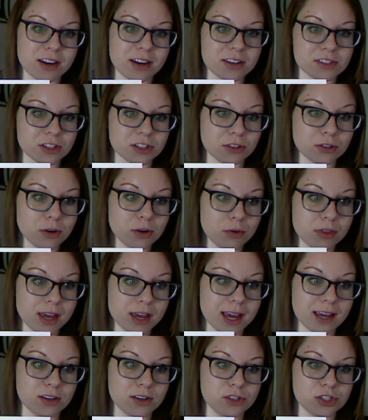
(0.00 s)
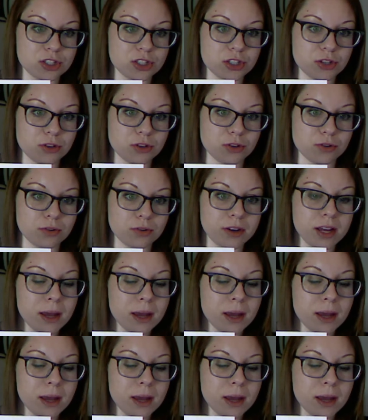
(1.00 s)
as a growth edge to